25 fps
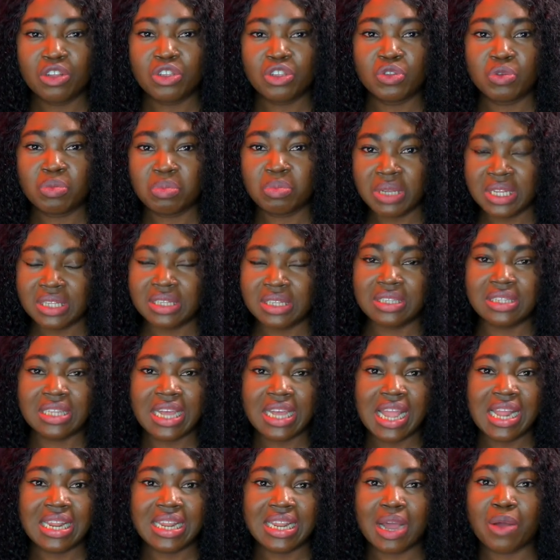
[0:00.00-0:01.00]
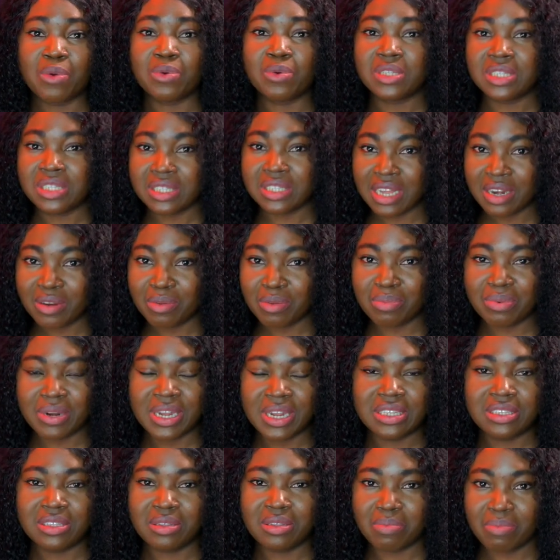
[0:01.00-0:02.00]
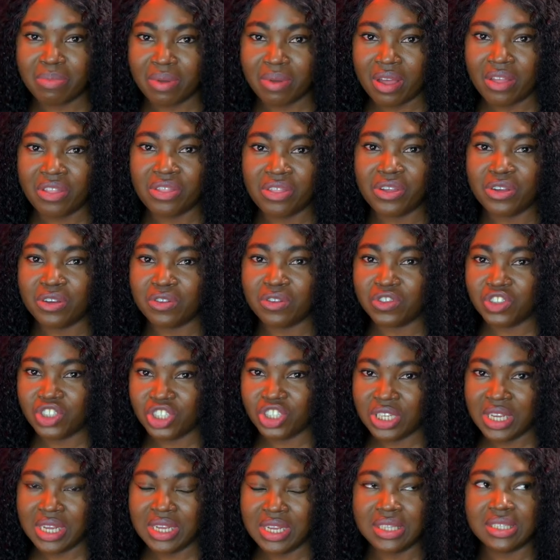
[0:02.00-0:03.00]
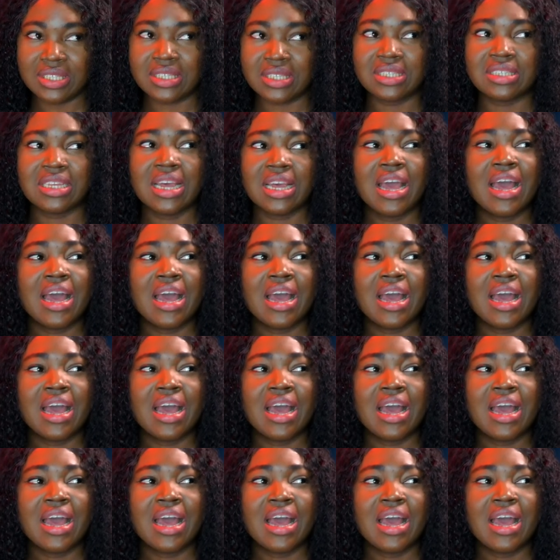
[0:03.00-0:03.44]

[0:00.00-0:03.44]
to be the day that will celebrate the birth of Jesus.